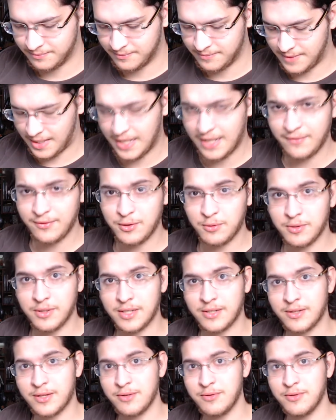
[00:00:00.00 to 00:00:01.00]
I'll have to
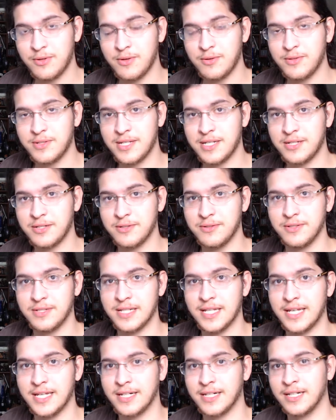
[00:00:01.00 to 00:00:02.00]
work through those issues
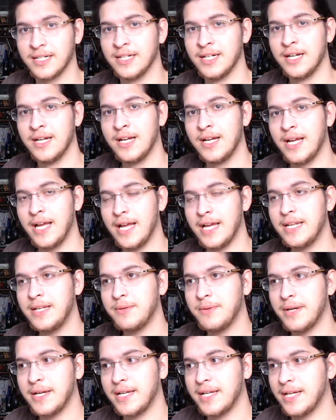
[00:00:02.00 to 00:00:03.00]
later.
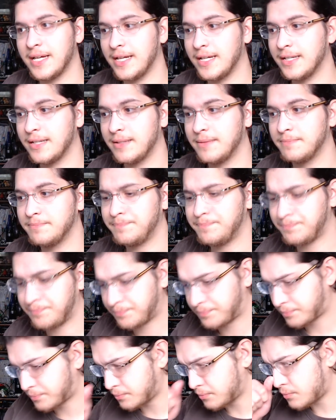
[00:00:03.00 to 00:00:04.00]
Anyway,
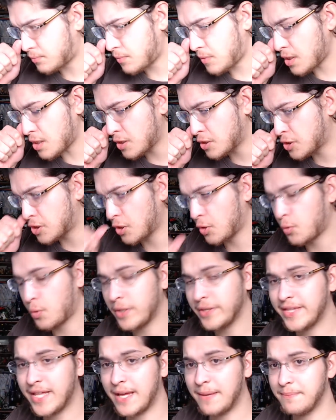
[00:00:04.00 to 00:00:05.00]
so
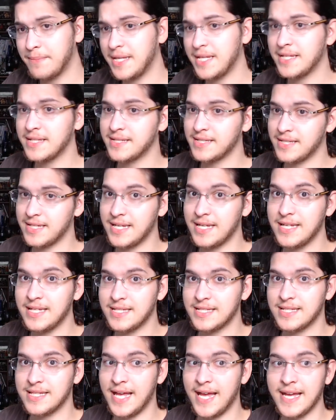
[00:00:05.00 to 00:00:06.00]
what that means
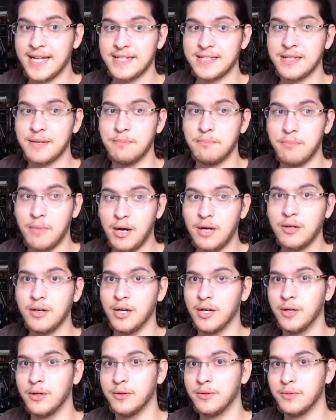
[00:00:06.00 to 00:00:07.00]
is that
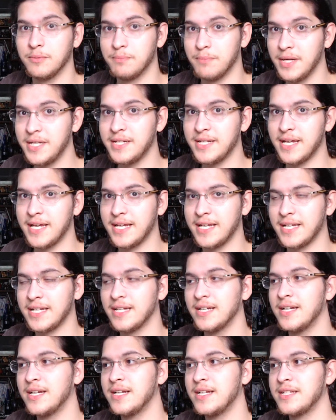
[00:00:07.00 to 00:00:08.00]
tomorrow, Monday,
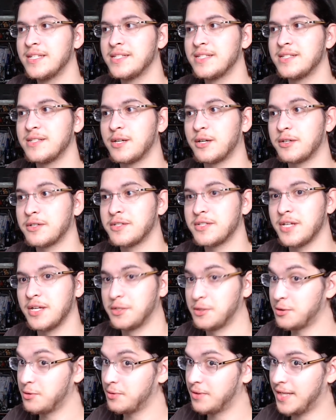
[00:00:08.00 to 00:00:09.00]
starts a
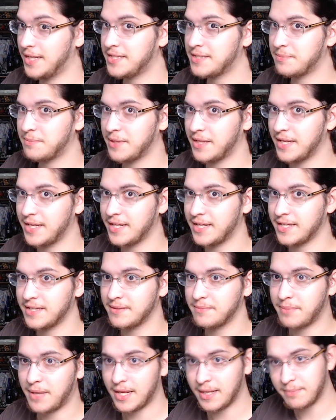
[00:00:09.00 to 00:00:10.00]
new Let's Play.
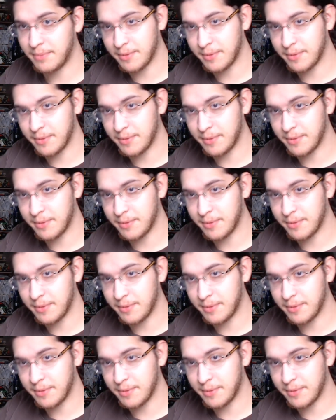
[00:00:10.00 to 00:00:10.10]
Paper